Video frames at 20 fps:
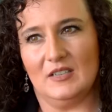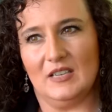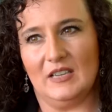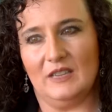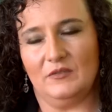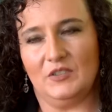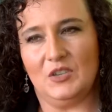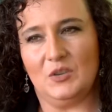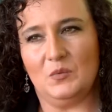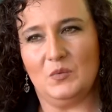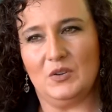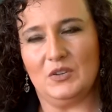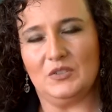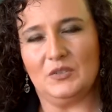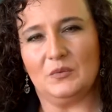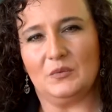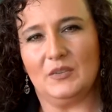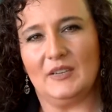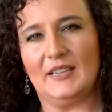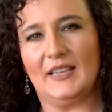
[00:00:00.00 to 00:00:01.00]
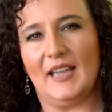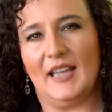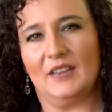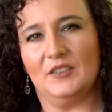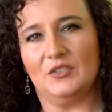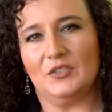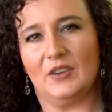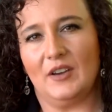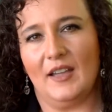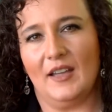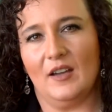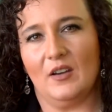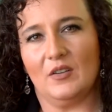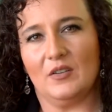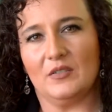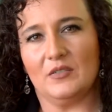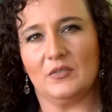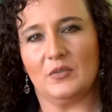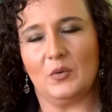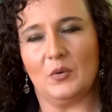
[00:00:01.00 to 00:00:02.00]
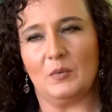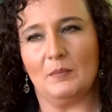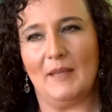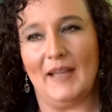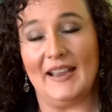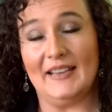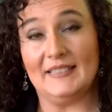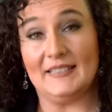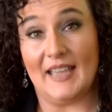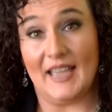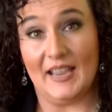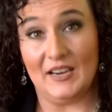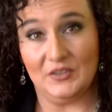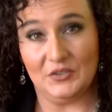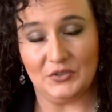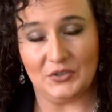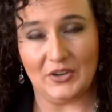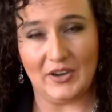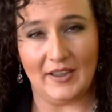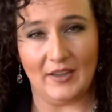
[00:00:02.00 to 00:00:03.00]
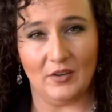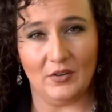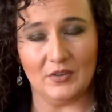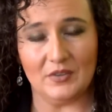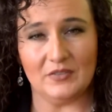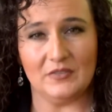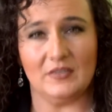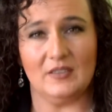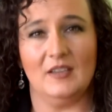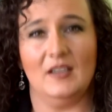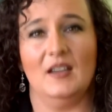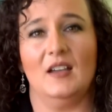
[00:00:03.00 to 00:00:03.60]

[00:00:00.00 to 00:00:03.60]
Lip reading: If you want to regain your health or maintain your health,